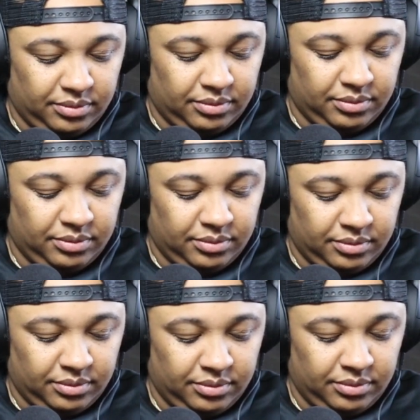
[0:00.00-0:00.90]

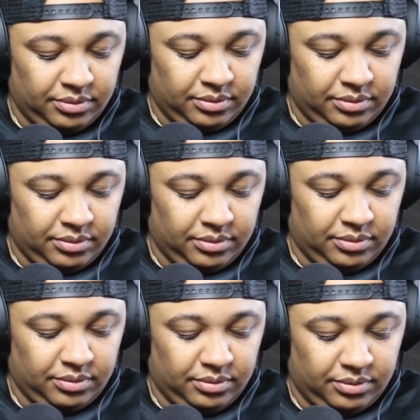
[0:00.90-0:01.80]

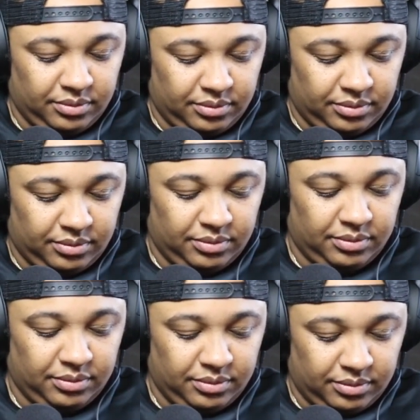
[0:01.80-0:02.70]

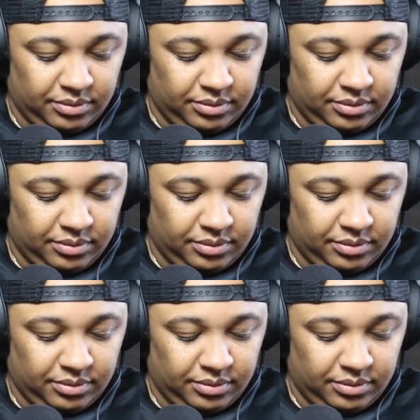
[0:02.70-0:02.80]
(silent)